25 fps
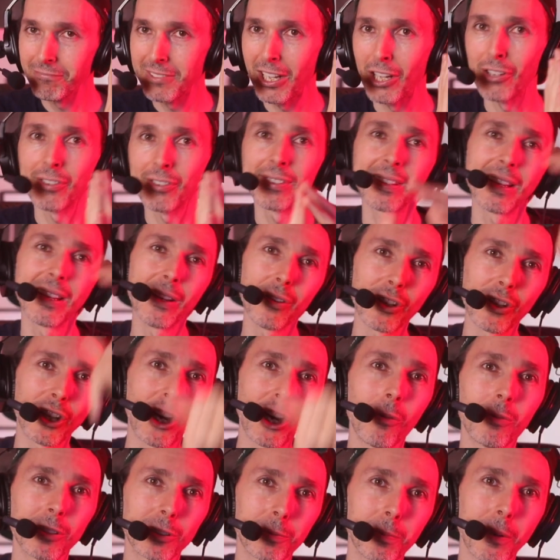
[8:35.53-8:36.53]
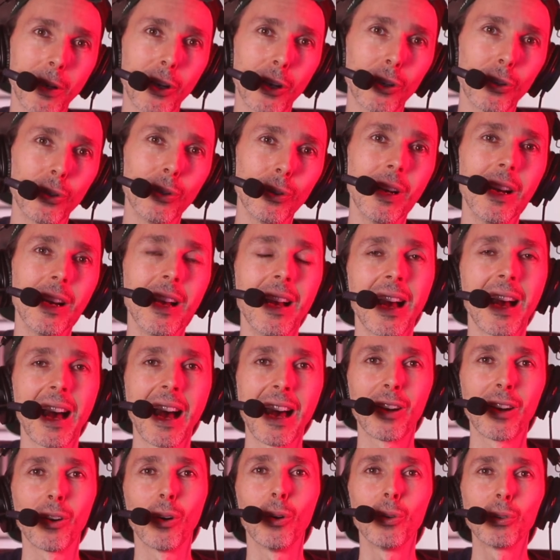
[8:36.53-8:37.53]
I'll see you in the comments below
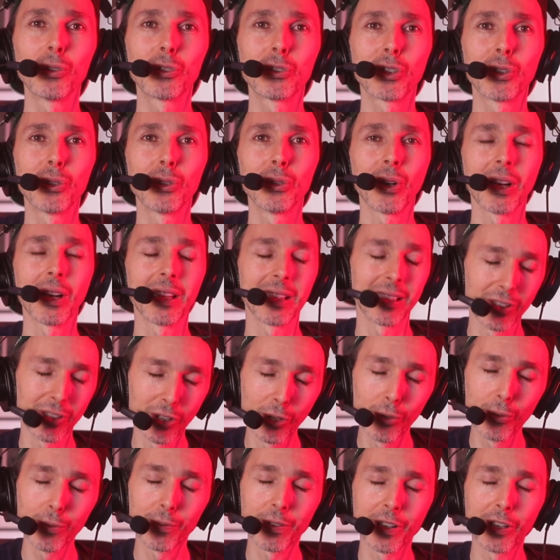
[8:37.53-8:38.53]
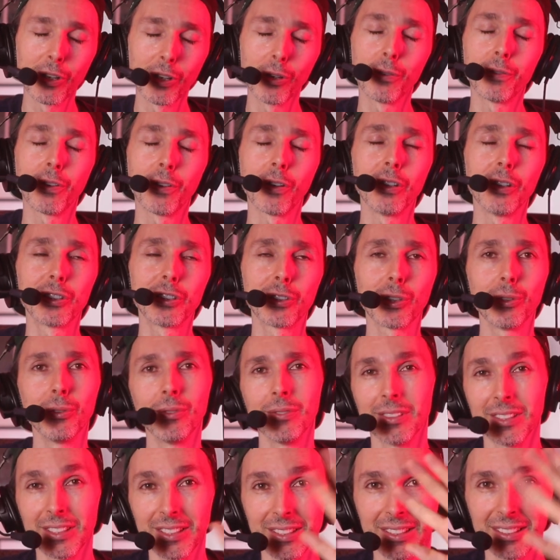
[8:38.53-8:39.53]
and also in a new video very
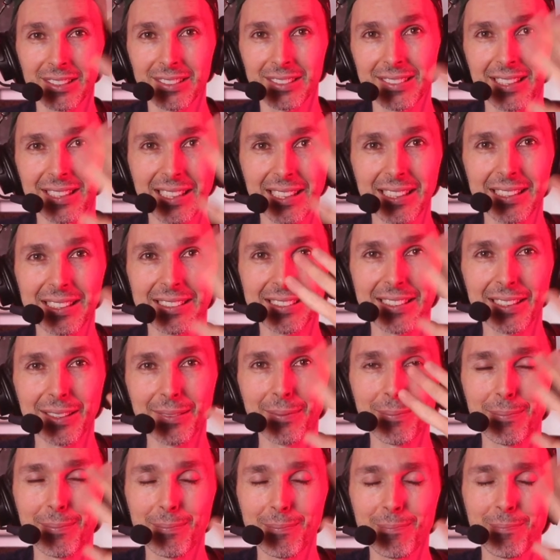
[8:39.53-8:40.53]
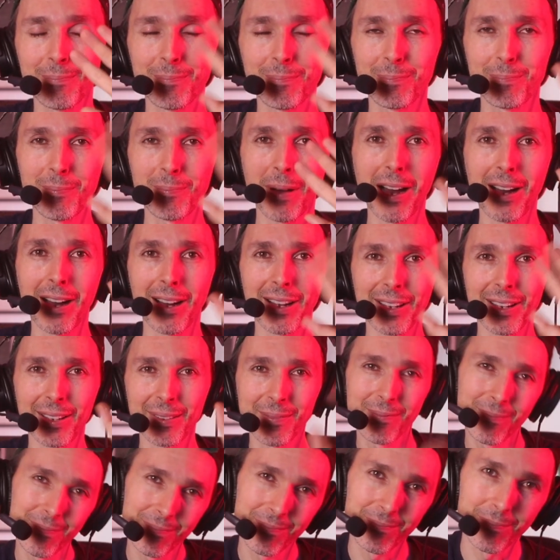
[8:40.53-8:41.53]
soon. Take it easy. Bye.
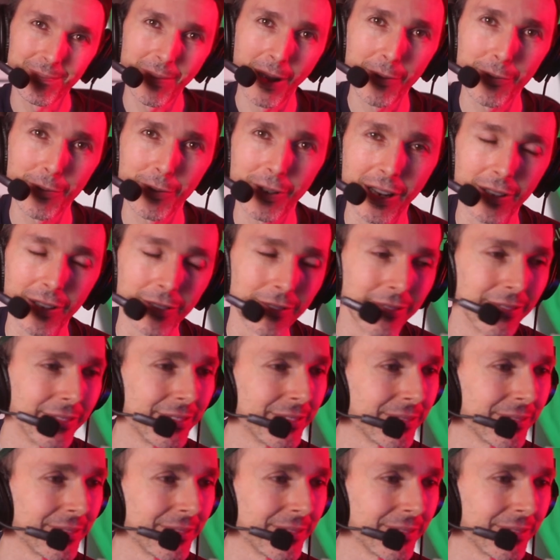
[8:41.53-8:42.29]
Bye for now.